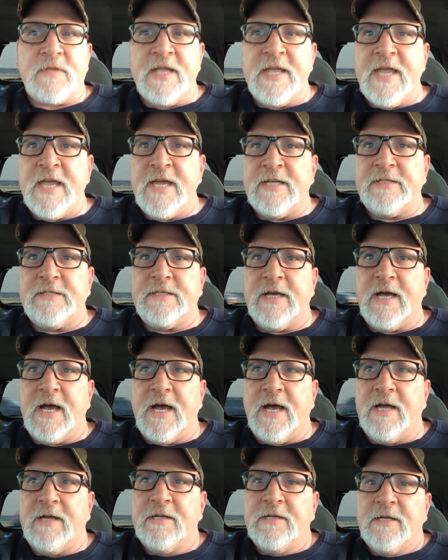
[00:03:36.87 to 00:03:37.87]
And
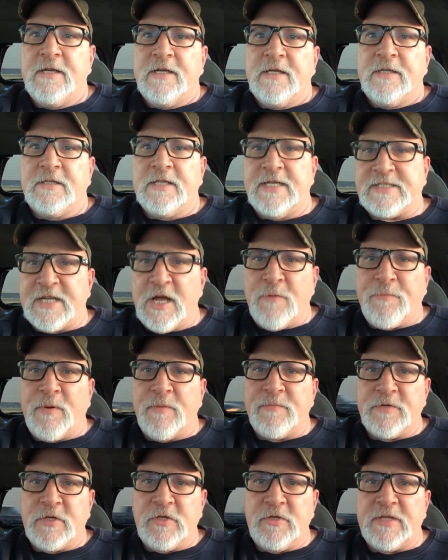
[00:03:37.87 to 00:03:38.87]
uh, let's help
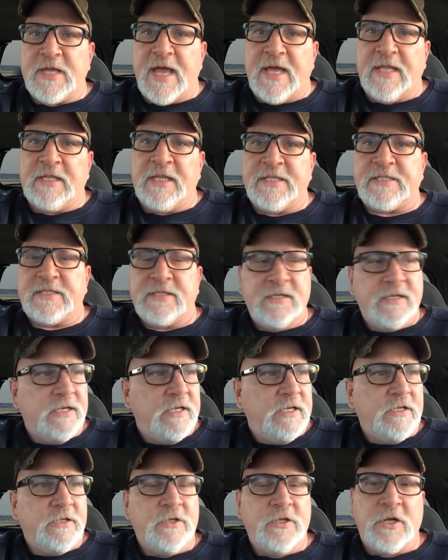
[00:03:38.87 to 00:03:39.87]
them do that. Let's,
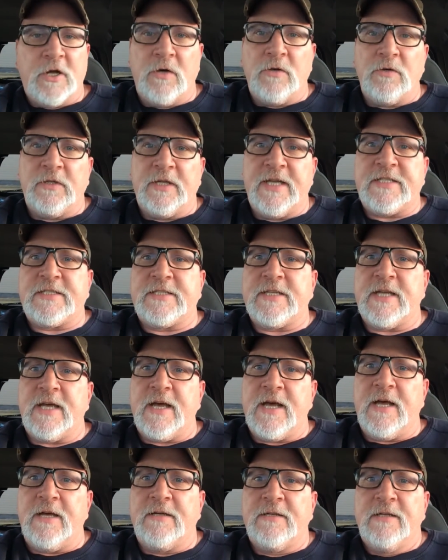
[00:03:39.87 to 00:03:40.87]
you know, let's
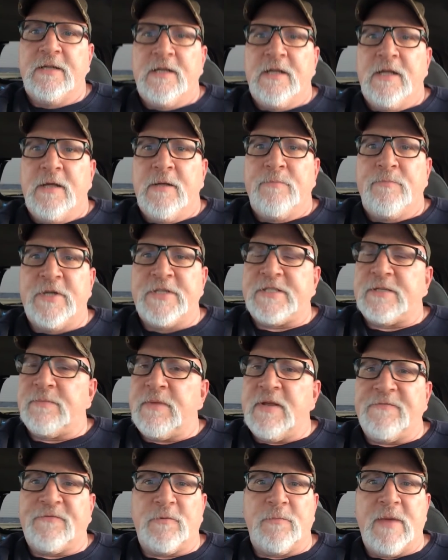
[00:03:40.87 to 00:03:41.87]
uh, put some
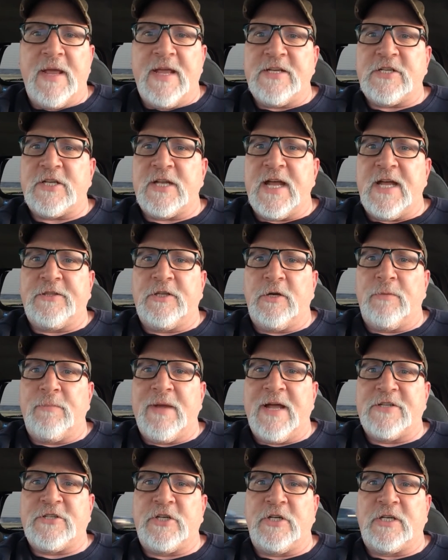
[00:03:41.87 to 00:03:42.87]
information out there
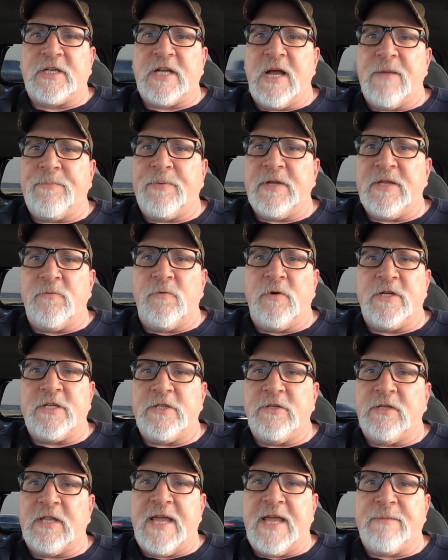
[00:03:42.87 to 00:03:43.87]
about your company. What do
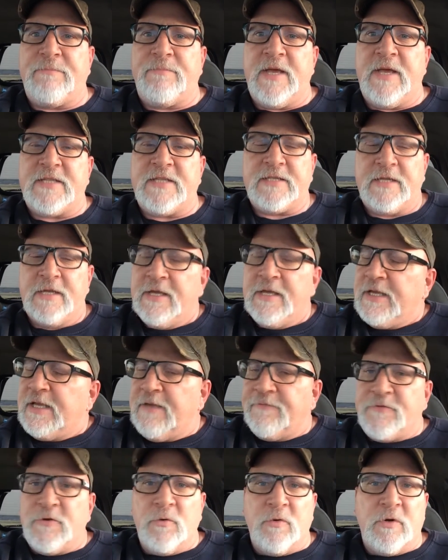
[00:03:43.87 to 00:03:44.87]
you like best?
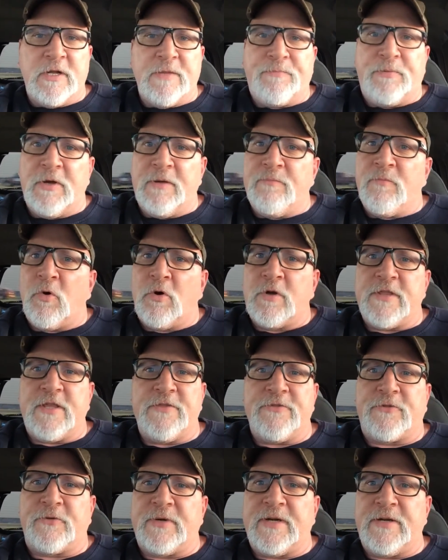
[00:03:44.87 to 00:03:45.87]
If you want to put more
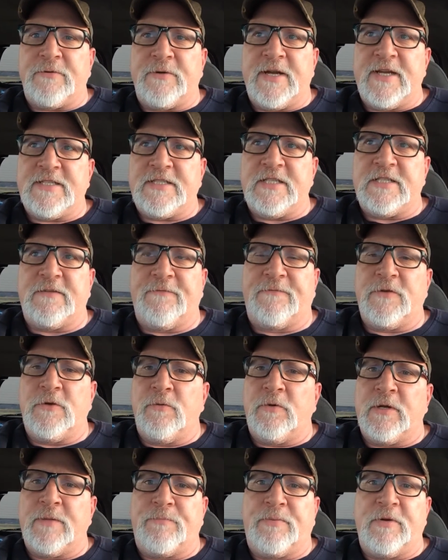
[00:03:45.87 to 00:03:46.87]
than three reasons, if
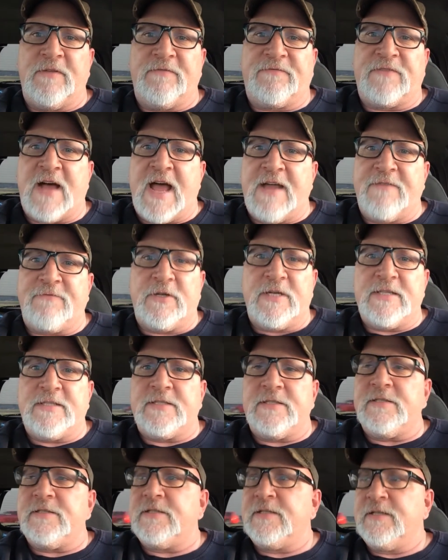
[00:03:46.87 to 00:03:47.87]
you want to put five
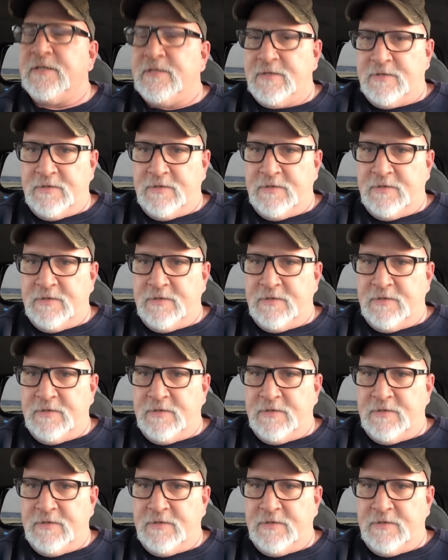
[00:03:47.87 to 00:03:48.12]
reasons,